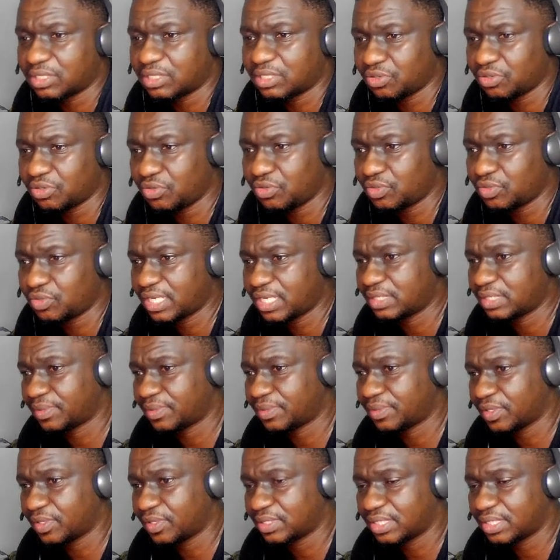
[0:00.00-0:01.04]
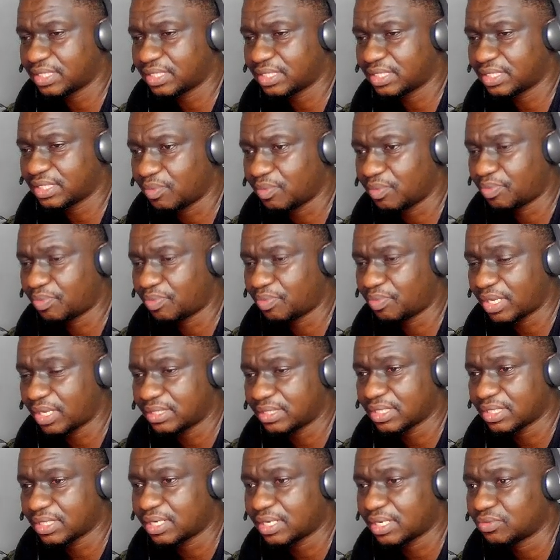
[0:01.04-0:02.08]
because this is more practical to
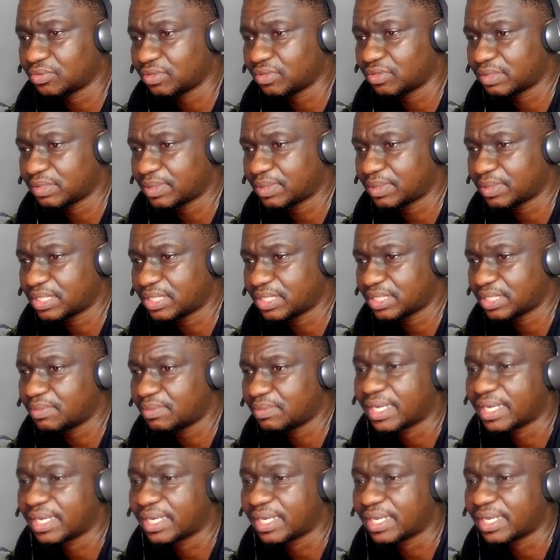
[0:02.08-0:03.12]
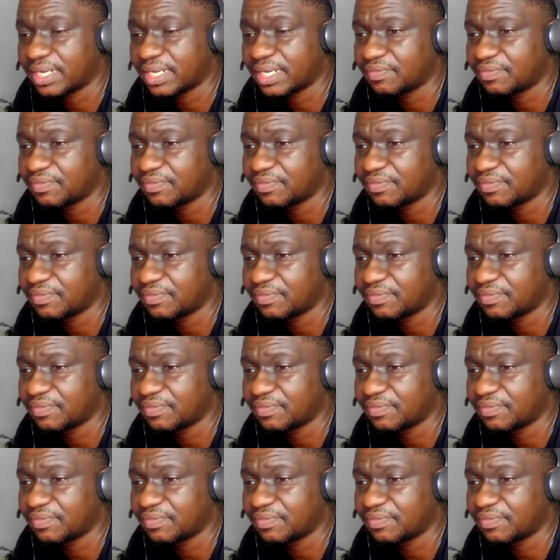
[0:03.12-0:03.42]
especially my Ghanaian viewers.